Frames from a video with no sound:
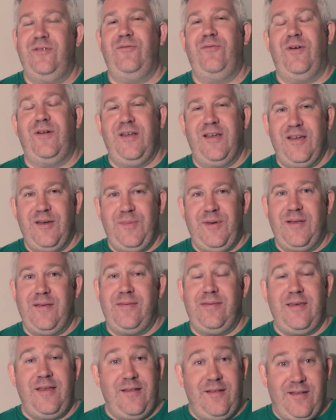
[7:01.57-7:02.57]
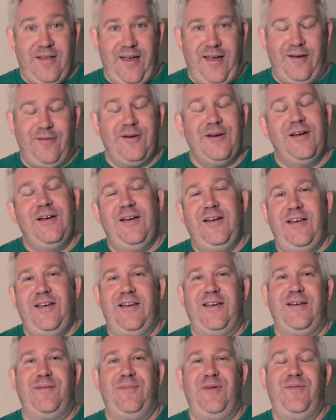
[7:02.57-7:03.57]
running a bit thin now,
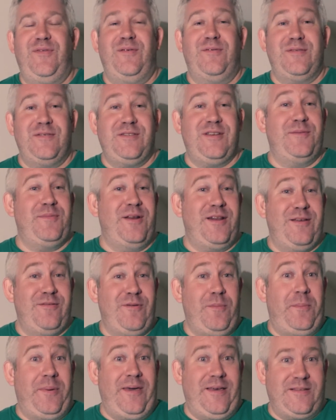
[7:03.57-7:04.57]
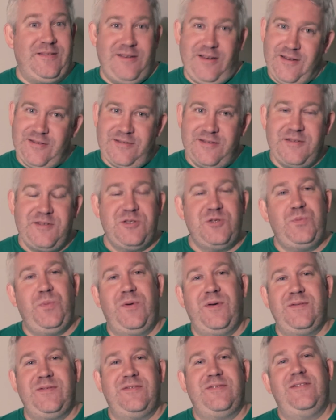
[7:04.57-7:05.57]
if there are so many repeat artists.
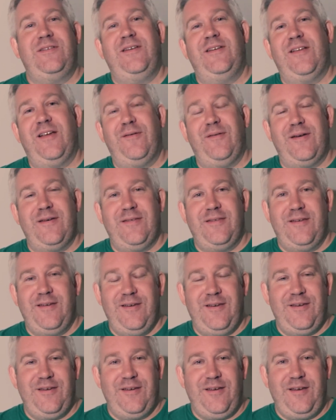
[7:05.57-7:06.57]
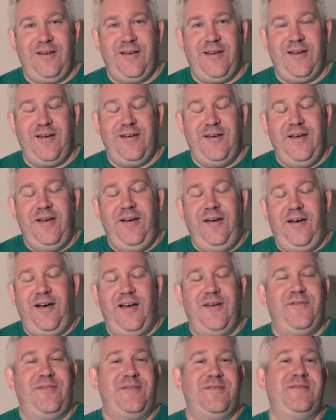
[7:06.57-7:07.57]
But I think
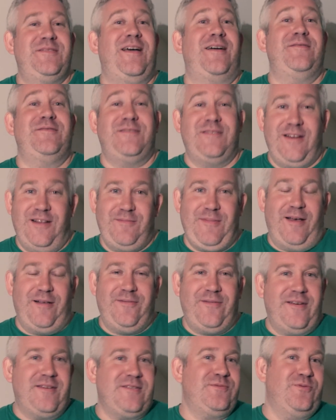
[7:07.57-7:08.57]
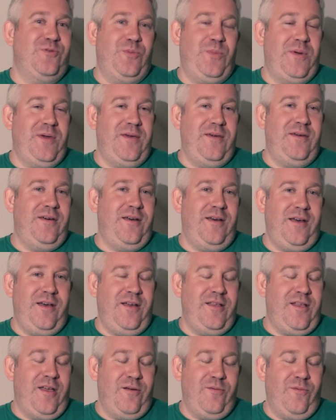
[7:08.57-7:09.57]
I've undoubtedly Melfest will be
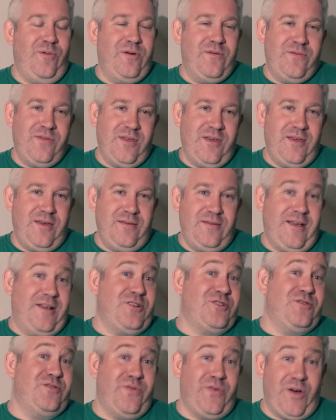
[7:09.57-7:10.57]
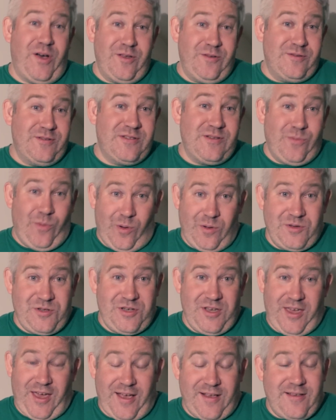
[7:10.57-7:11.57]
one of the national finals to
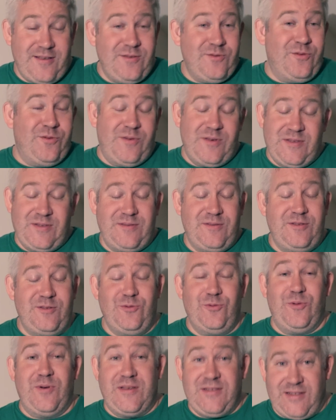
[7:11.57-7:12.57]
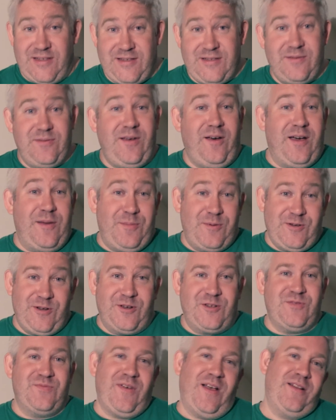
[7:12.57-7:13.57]
watch again. It always is. High
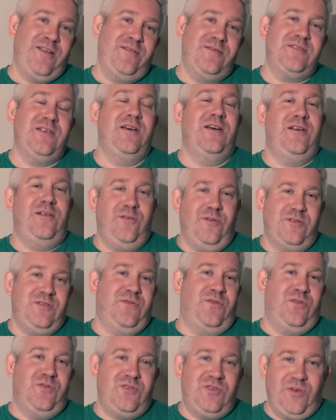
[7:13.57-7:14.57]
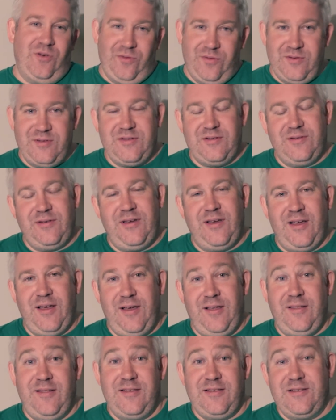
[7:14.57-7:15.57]
production values, lots of good songs,
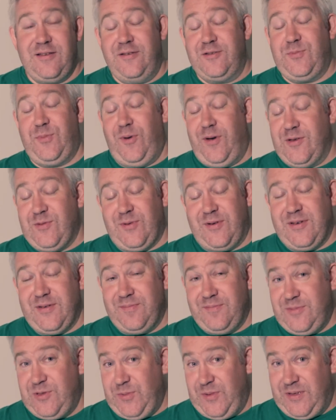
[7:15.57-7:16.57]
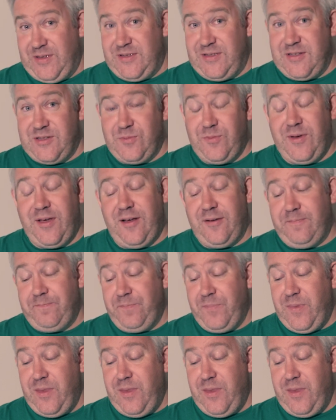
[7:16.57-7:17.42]
and there's no surprise why Sweden does well.